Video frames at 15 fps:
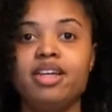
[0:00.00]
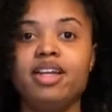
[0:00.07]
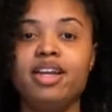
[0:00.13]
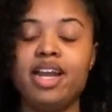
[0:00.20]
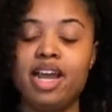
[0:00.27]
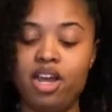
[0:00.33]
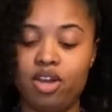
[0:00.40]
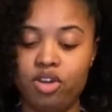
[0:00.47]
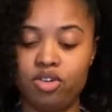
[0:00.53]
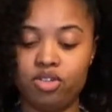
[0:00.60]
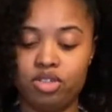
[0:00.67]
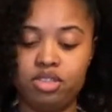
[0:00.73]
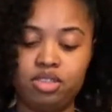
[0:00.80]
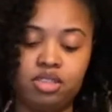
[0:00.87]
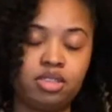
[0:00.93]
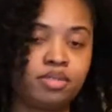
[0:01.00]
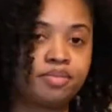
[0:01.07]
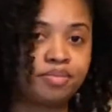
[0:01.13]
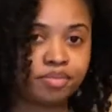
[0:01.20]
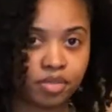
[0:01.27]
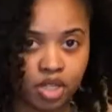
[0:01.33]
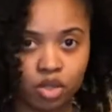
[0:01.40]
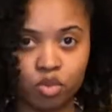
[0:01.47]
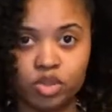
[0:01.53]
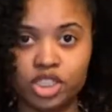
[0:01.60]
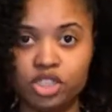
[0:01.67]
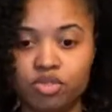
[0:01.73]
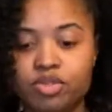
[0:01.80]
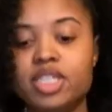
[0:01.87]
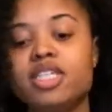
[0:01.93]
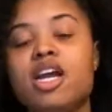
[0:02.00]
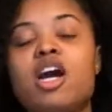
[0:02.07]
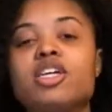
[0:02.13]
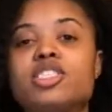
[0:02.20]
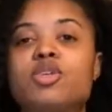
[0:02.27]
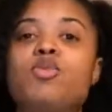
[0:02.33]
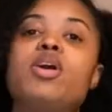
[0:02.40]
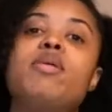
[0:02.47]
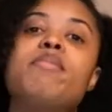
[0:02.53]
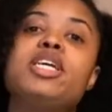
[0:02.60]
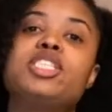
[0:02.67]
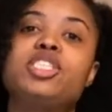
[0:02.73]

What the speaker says: Now, what you really also want to make